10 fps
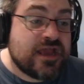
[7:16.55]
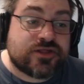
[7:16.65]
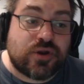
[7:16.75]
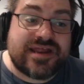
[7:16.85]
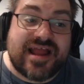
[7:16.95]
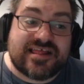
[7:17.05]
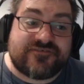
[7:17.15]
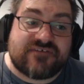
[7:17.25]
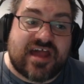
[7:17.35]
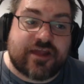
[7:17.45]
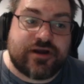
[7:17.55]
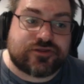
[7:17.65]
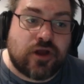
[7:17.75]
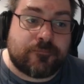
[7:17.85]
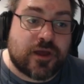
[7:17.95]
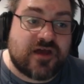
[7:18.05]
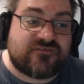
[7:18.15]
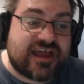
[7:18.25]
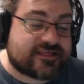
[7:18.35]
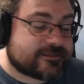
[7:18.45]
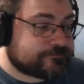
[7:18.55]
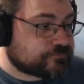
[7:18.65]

So only 95 accurate is not perfect.